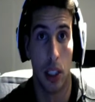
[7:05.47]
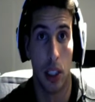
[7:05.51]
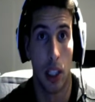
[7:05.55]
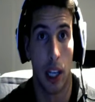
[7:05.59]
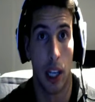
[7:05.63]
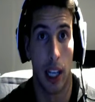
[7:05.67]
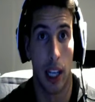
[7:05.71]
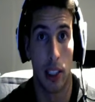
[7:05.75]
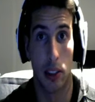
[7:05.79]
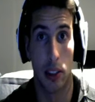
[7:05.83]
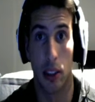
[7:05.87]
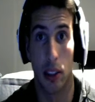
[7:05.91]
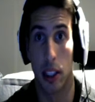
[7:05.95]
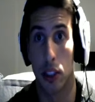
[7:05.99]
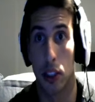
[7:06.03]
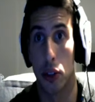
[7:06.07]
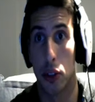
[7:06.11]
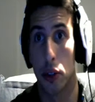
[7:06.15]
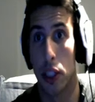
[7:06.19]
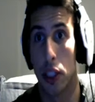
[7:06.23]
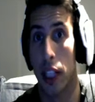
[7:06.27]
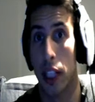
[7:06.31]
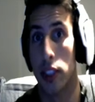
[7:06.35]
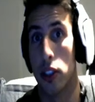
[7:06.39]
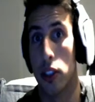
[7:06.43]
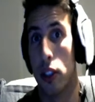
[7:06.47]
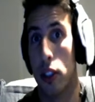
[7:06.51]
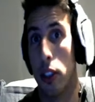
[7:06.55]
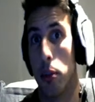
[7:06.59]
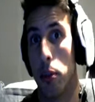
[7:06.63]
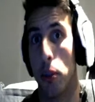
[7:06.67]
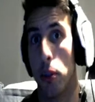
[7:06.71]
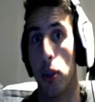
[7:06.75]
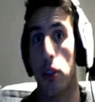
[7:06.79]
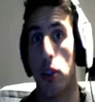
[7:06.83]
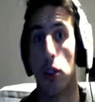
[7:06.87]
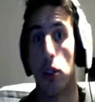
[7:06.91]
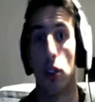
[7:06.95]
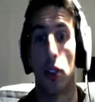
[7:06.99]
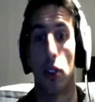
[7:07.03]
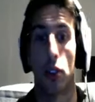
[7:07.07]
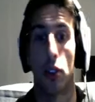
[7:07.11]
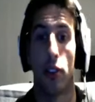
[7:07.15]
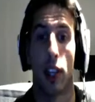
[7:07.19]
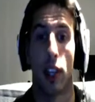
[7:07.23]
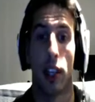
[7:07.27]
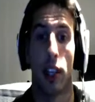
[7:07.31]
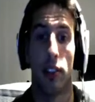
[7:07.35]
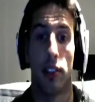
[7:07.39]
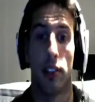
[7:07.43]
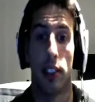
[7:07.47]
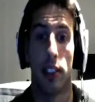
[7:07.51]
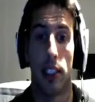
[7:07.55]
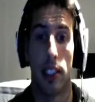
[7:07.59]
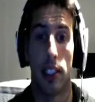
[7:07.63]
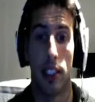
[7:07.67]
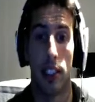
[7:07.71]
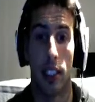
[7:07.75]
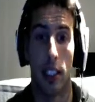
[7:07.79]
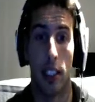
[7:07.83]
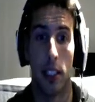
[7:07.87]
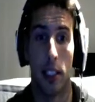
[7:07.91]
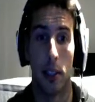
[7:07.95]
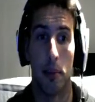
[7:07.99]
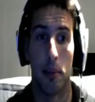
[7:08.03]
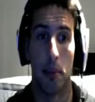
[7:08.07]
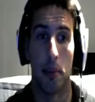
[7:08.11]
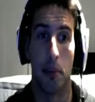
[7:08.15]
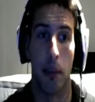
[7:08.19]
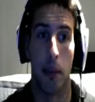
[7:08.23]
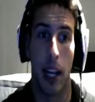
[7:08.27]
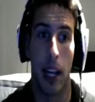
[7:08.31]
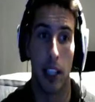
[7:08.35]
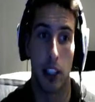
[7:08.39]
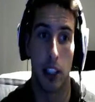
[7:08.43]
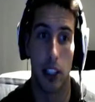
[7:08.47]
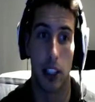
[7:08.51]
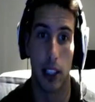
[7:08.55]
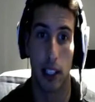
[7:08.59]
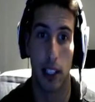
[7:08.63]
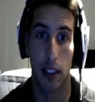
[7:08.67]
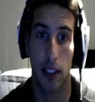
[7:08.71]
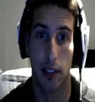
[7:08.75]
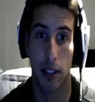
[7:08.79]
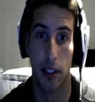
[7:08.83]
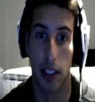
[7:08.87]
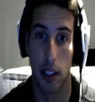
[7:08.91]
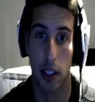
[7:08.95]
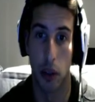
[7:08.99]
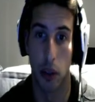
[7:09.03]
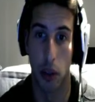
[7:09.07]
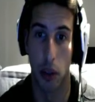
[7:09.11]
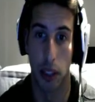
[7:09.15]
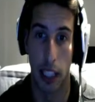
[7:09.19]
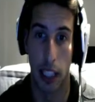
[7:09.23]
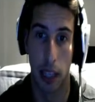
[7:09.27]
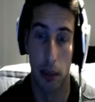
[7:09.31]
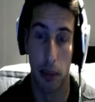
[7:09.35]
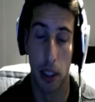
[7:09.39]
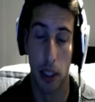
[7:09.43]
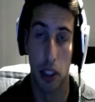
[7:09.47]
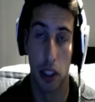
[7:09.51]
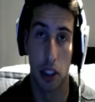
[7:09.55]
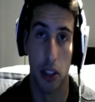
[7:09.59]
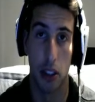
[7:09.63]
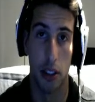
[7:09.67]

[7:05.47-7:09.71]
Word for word: As long as you guys are able to survive the uh, magic and physical damage,